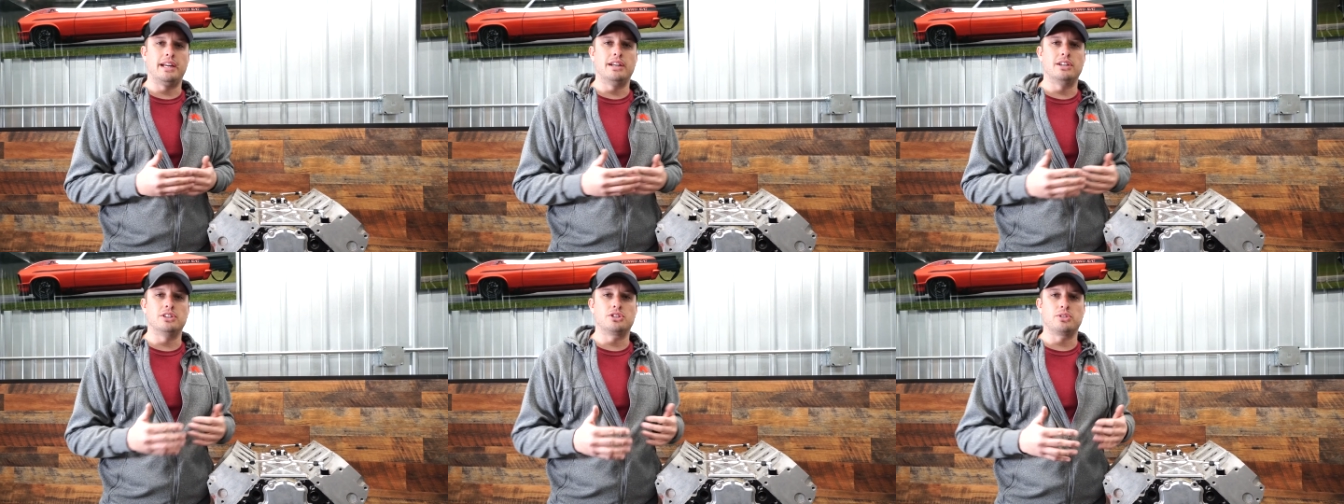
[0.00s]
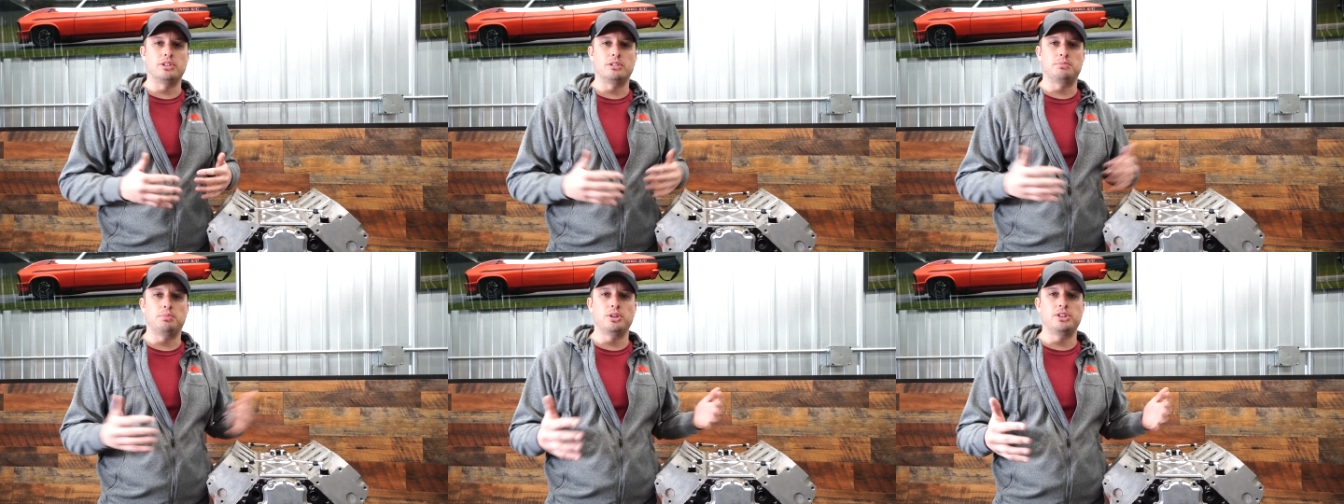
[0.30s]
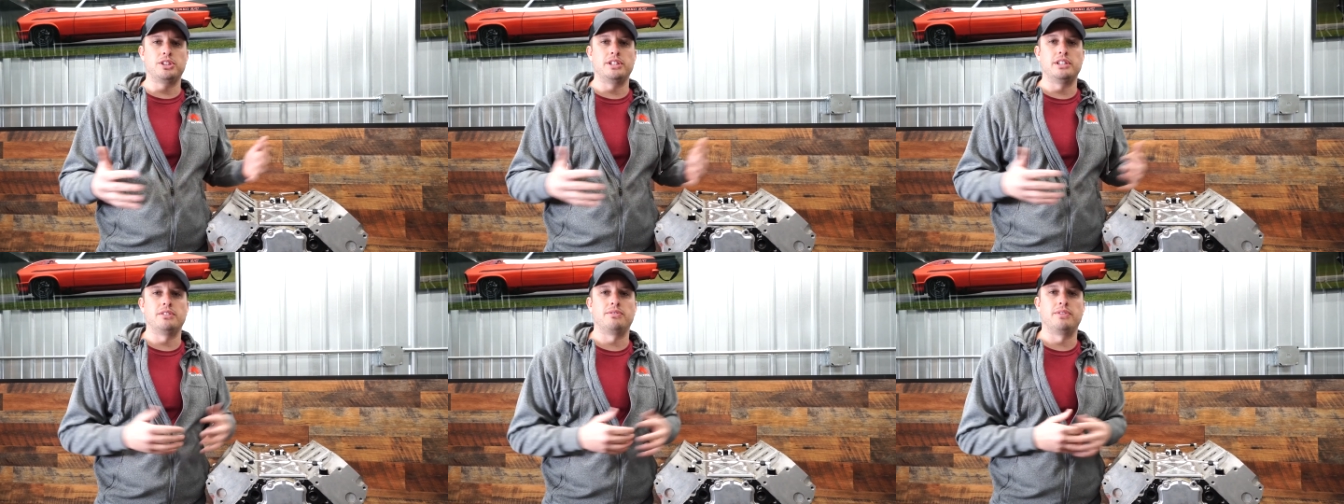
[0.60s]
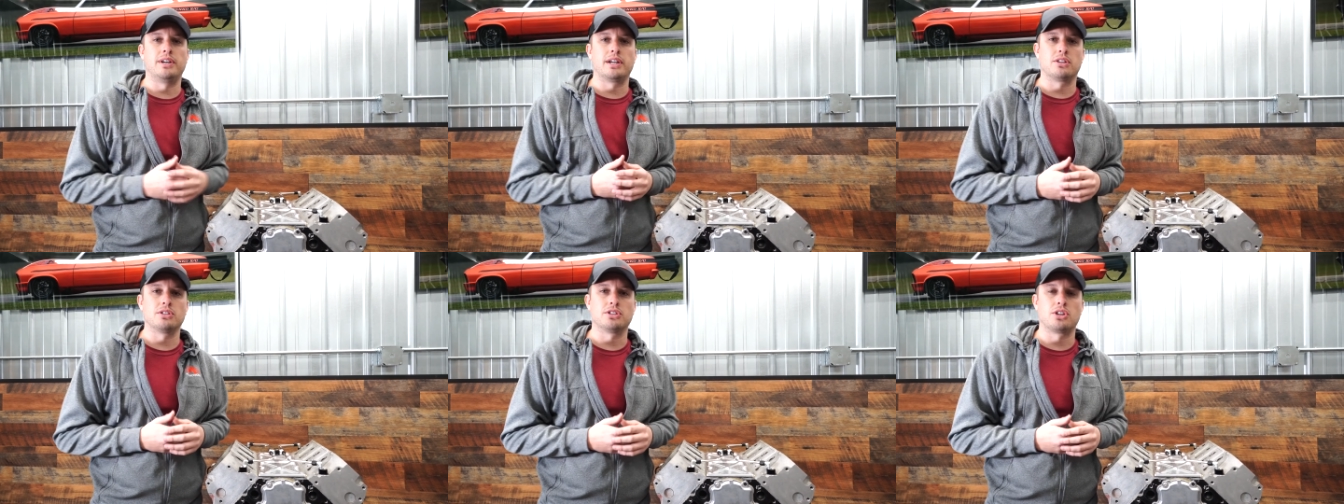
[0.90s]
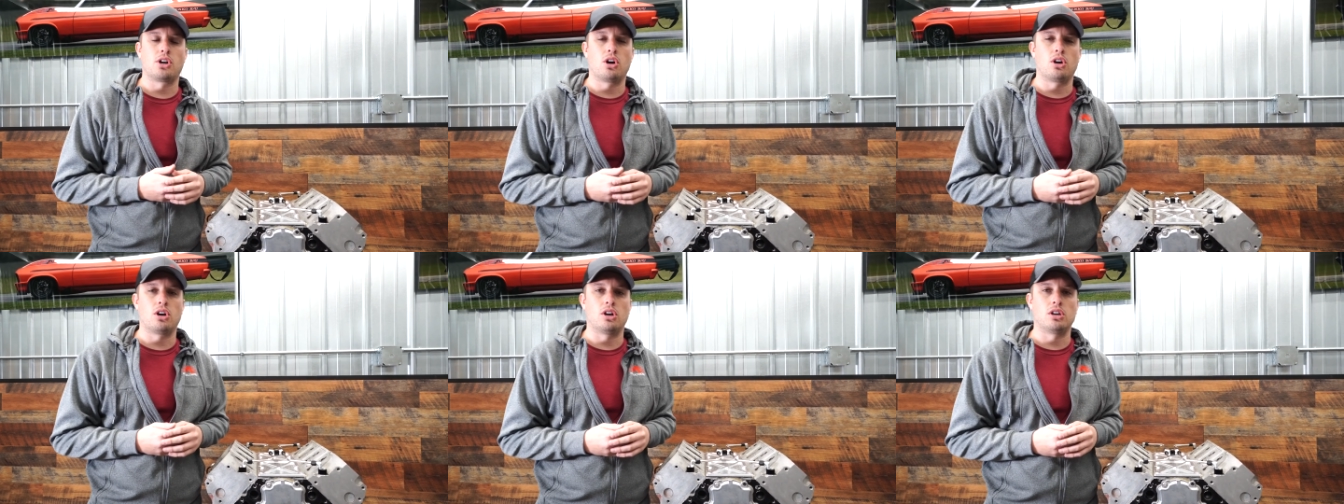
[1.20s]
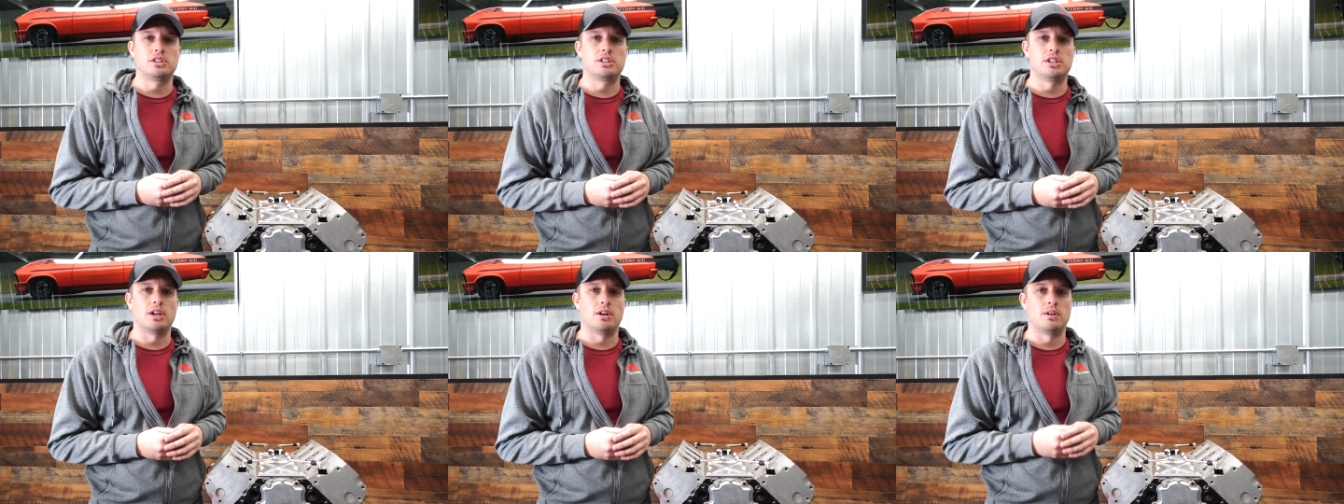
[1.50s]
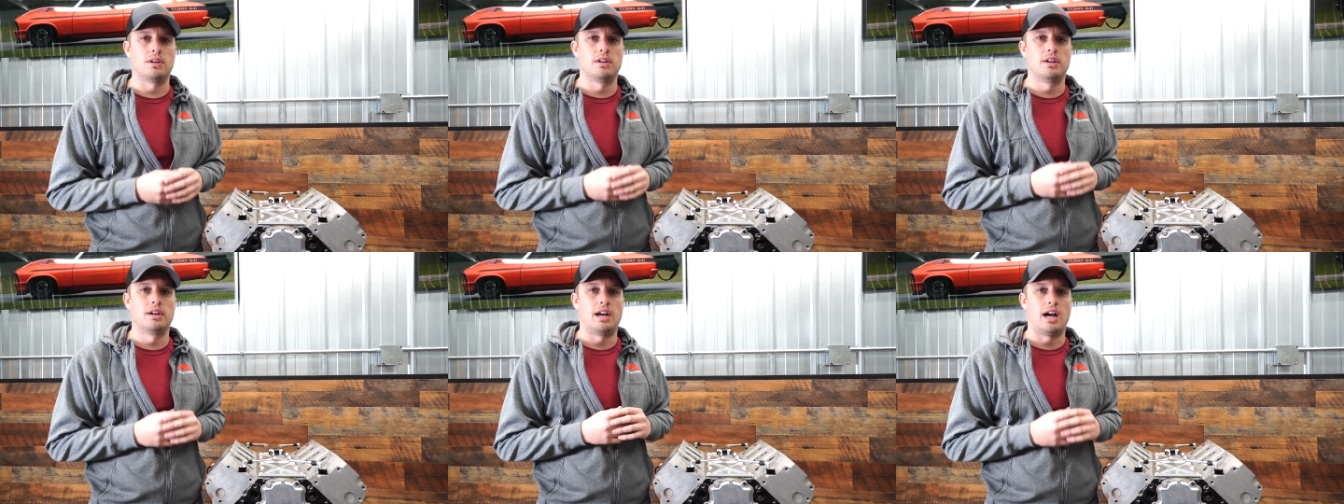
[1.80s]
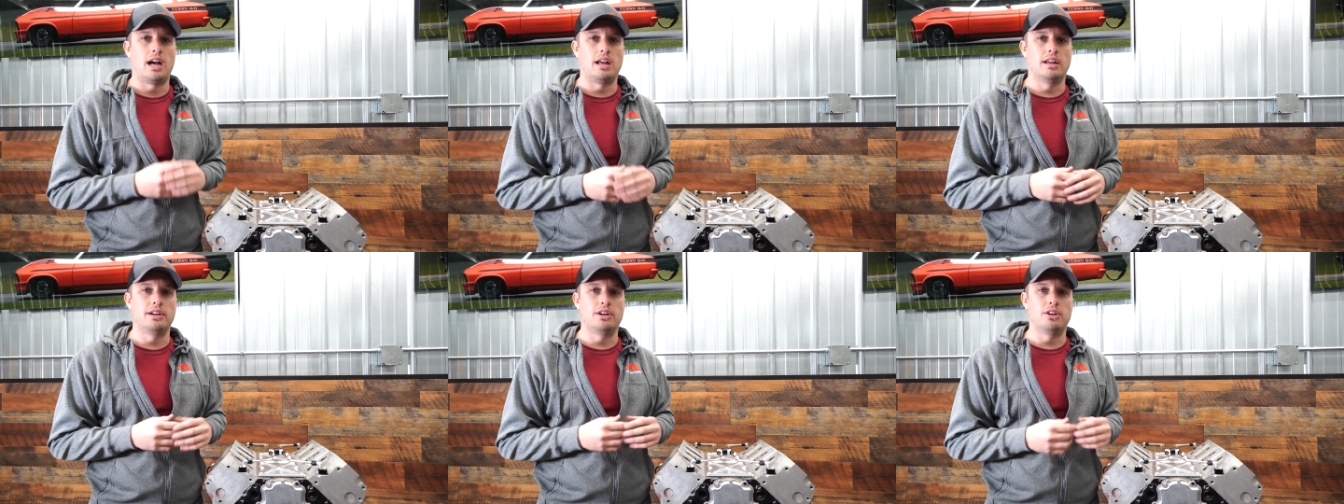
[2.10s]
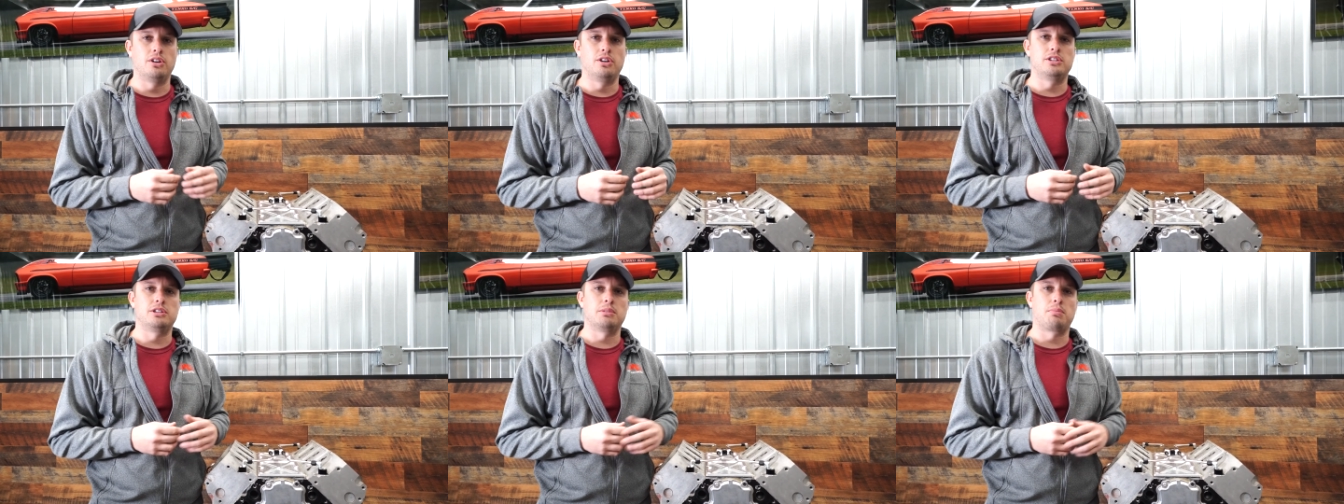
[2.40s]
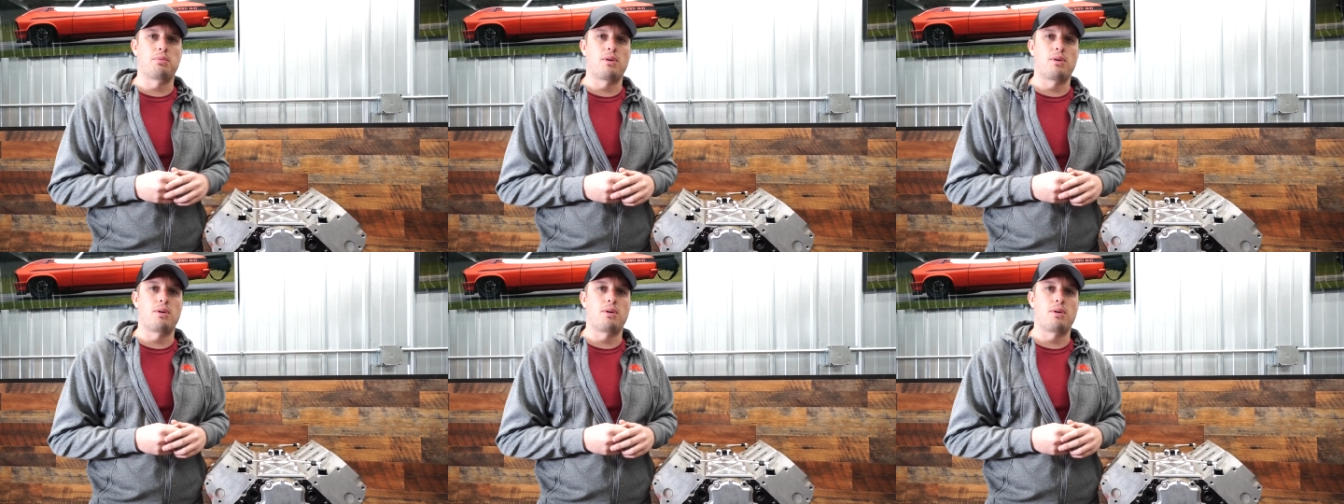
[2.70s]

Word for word: industry is pushing these vehicles harder. So I'll introduce the